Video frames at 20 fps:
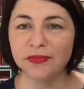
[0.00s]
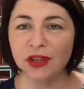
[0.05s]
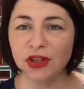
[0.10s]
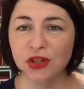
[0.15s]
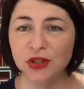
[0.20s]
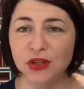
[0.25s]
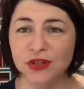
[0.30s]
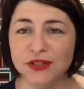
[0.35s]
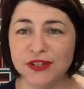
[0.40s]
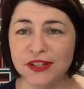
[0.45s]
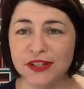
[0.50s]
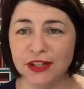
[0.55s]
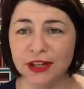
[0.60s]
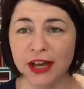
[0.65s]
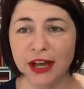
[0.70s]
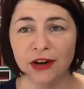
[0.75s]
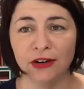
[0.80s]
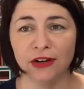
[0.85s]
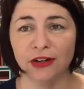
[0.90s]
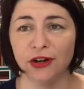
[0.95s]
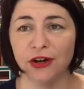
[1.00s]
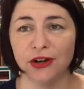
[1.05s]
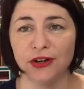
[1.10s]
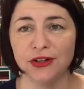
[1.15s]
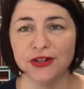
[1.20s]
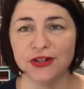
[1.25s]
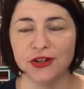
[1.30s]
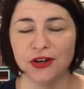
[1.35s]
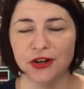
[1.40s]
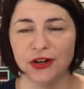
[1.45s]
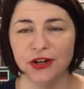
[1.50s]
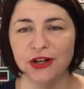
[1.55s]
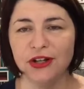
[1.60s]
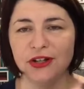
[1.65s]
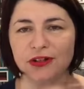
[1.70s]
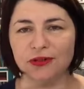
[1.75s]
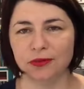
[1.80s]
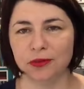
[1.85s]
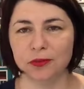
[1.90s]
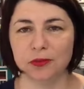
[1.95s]
using the current host
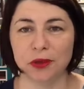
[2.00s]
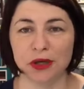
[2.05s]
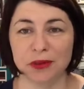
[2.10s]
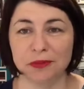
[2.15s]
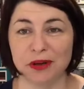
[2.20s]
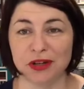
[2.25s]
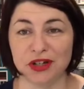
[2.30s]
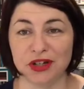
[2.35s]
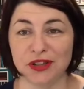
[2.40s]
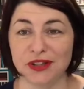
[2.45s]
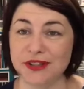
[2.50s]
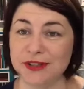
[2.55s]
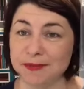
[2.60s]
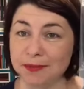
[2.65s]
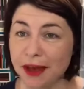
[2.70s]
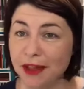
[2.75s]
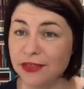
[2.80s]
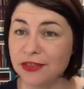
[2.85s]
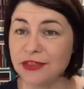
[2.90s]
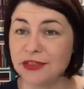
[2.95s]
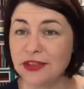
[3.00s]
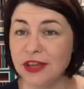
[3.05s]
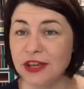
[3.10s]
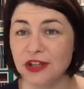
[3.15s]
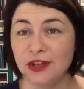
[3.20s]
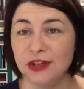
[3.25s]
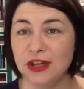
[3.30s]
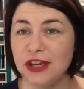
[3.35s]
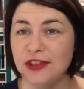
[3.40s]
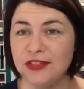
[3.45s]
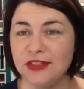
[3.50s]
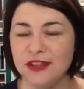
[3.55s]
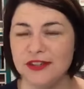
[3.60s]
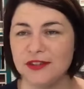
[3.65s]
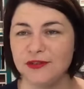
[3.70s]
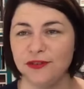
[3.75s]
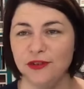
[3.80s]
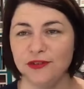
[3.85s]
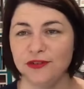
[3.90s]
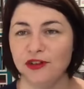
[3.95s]
code, well, pretty much this month, then you get
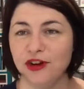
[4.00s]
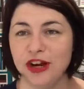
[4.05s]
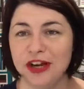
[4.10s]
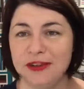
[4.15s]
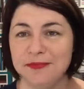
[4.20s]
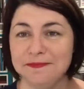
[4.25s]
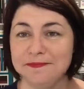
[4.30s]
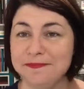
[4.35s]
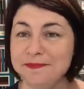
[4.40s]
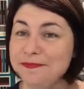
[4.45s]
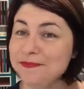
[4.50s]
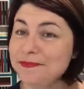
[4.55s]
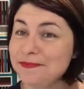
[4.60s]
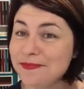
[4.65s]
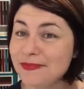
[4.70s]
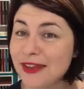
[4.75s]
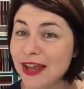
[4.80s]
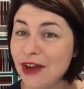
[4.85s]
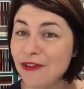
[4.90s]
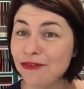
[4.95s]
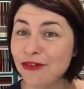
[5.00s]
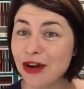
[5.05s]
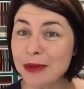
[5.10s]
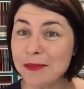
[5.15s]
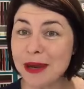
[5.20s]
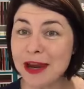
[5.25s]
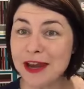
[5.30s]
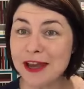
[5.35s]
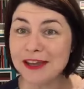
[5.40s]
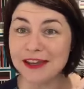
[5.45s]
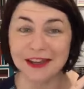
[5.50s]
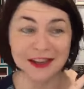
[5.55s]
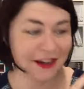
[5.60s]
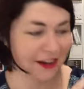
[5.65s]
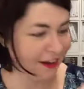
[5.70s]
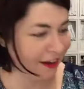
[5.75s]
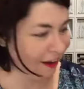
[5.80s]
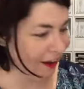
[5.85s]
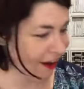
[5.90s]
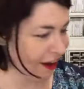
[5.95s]
this for free. Freebie!
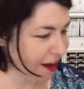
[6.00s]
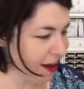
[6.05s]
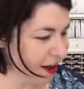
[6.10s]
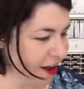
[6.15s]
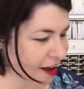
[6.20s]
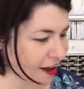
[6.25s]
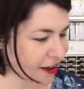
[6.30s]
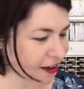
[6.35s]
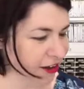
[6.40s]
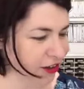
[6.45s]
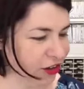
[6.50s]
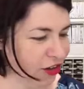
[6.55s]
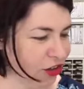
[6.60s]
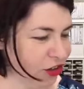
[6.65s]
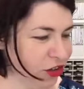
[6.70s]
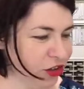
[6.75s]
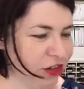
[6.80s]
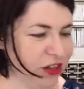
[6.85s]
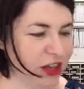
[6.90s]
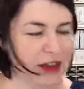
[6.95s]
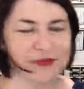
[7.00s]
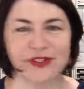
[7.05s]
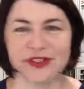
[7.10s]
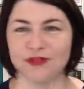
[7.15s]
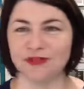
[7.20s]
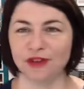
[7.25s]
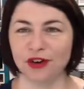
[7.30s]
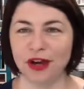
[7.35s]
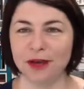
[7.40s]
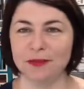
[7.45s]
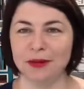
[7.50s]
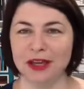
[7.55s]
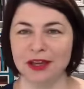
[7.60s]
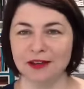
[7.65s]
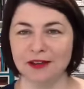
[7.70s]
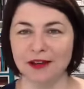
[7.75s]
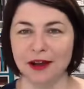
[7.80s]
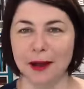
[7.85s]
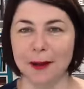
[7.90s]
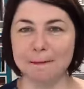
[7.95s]
Ah, oh, who loves a
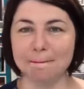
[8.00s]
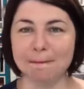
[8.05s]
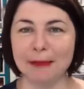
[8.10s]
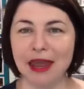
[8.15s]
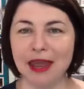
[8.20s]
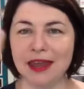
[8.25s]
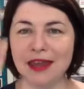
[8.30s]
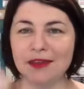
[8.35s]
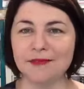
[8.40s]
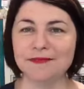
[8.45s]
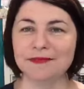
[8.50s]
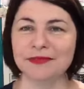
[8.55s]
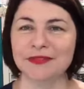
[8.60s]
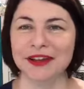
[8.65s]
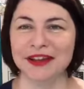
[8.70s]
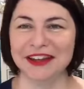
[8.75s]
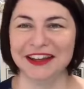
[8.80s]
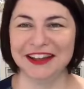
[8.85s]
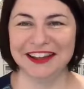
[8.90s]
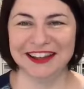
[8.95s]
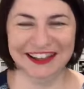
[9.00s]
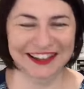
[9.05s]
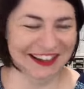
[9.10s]
freebie? Me!